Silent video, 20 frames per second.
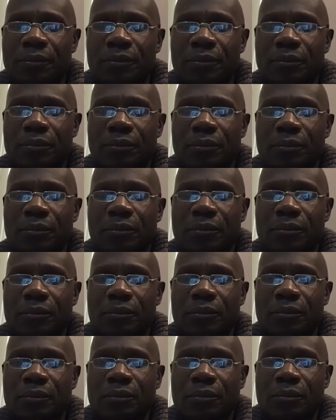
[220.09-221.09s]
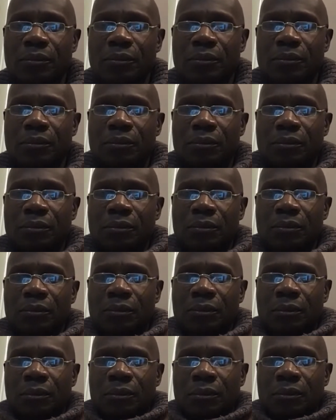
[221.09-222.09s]

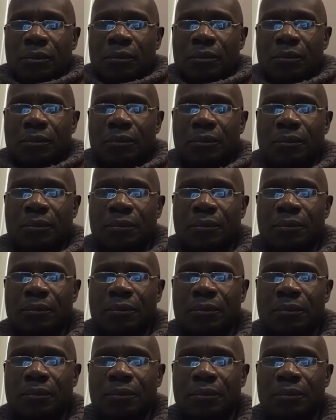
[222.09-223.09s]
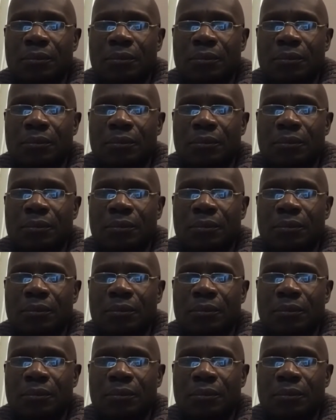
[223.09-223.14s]
(silence)